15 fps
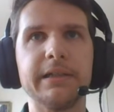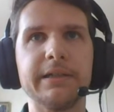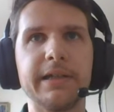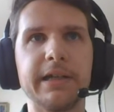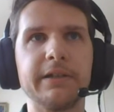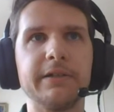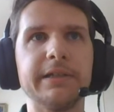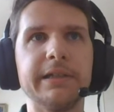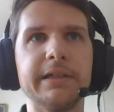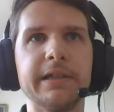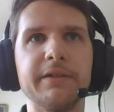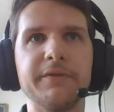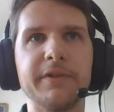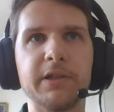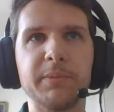integrity,
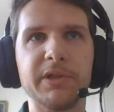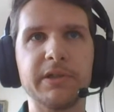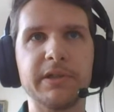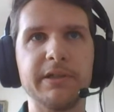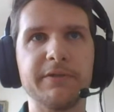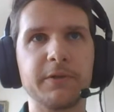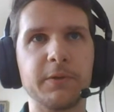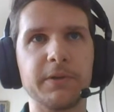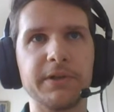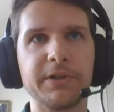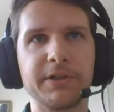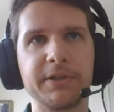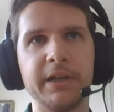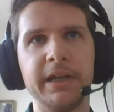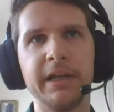and availability, of
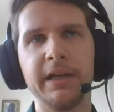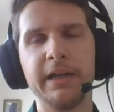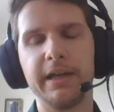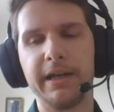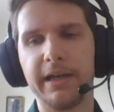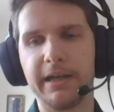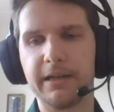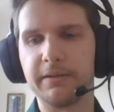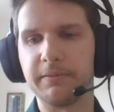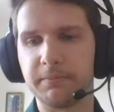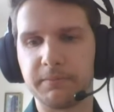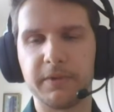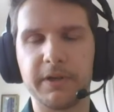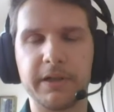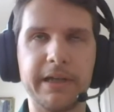course. And
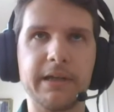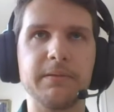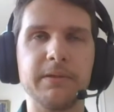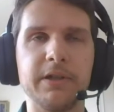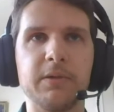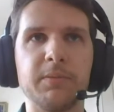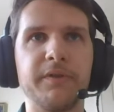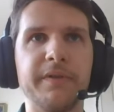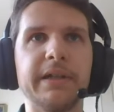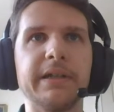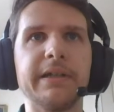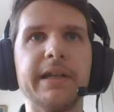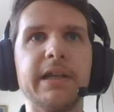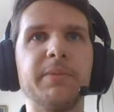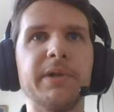again, preventing
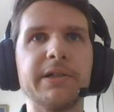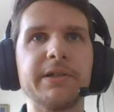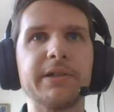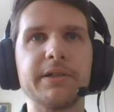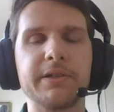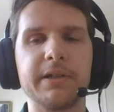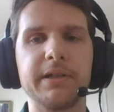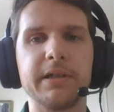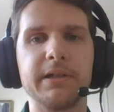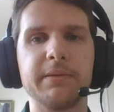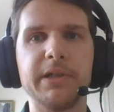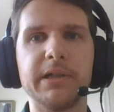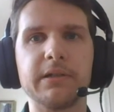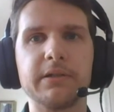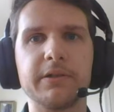data breaches
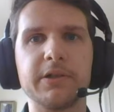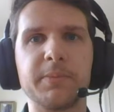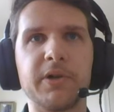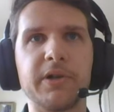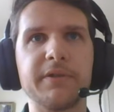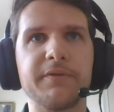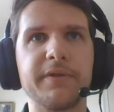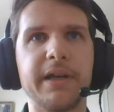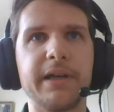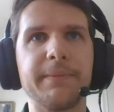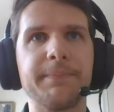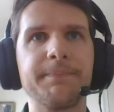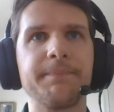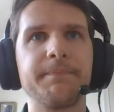being a large part of that.